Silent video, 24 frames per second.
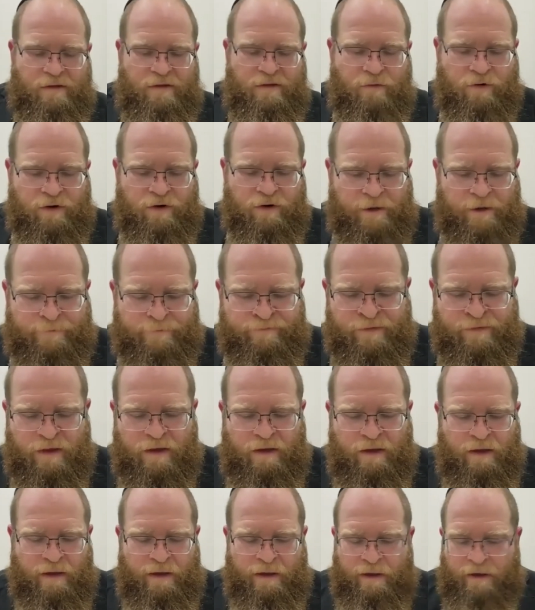morning.
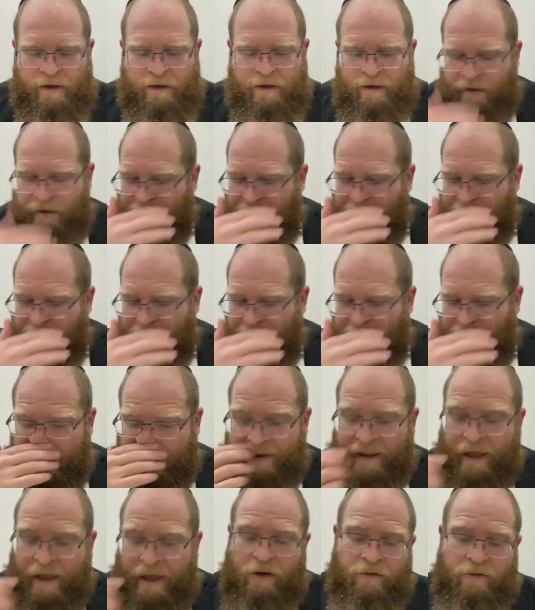
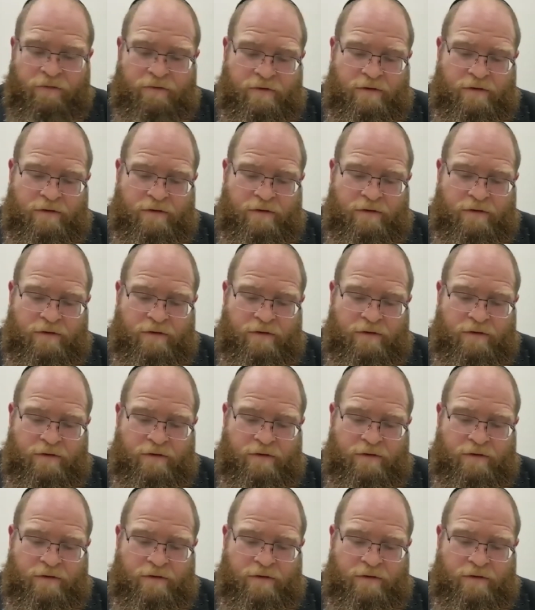And now,